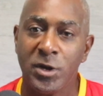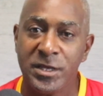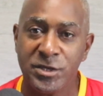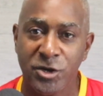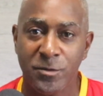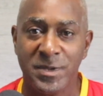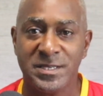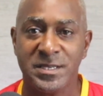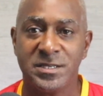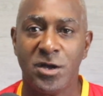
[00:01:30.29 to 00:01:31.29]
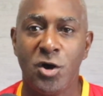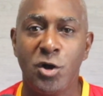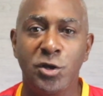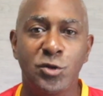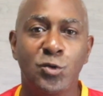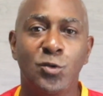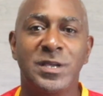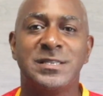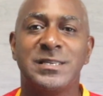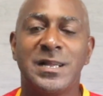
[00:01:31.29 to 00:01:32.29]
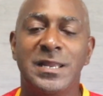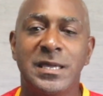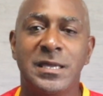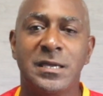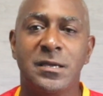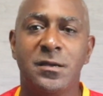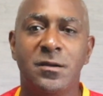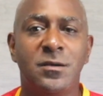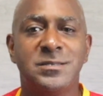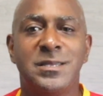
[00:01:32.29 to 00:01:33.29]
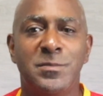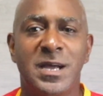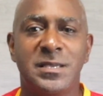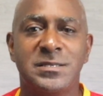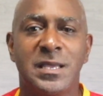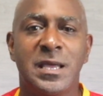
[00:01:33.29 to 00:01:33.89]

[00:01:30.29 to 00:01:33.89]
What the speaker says: into your business, all you do is click, customize,